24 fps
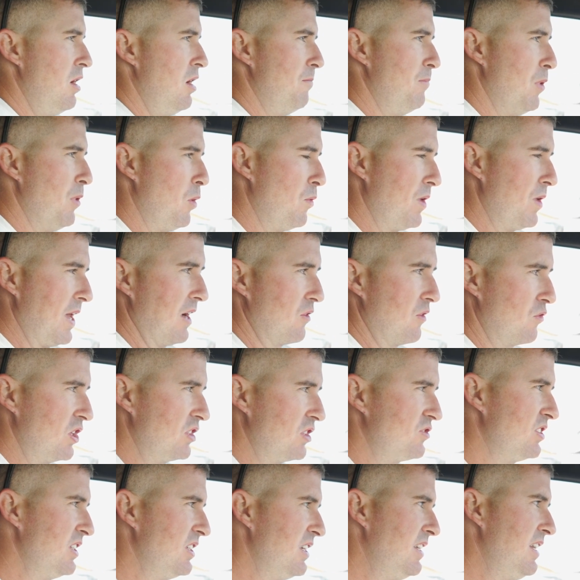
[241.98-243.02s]
But when I
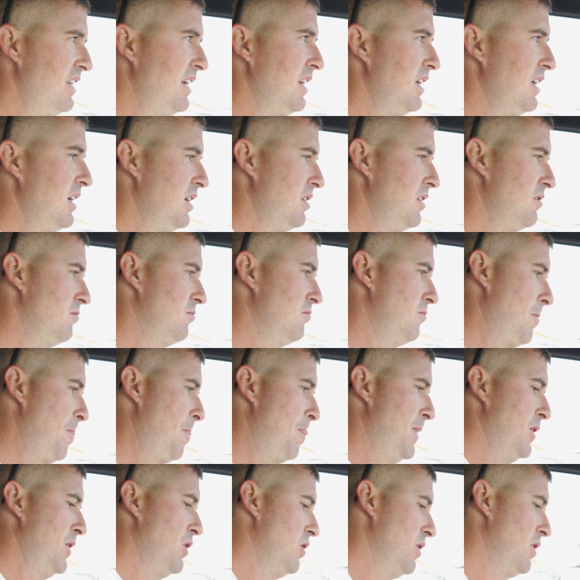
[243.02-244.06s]
originally did it,
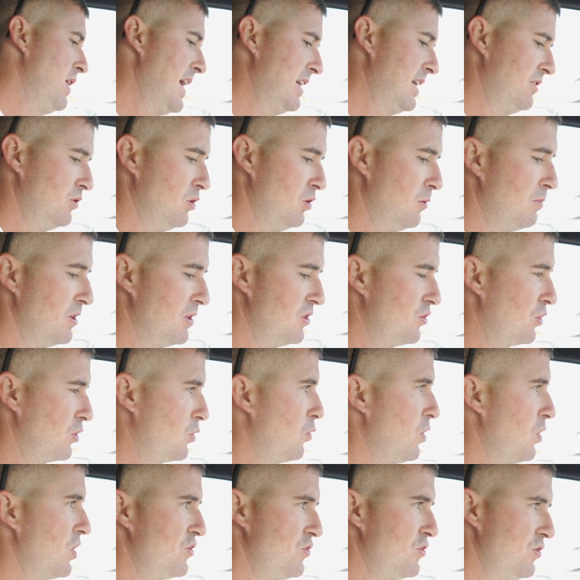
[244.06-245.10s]
it asked you a bunch of
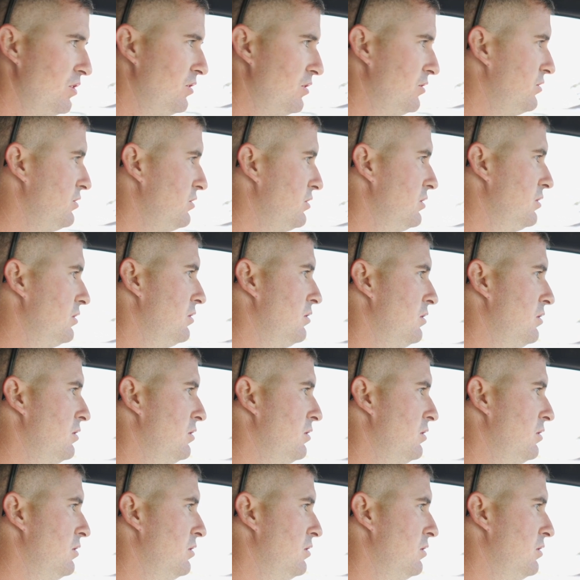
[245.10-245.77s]
questions.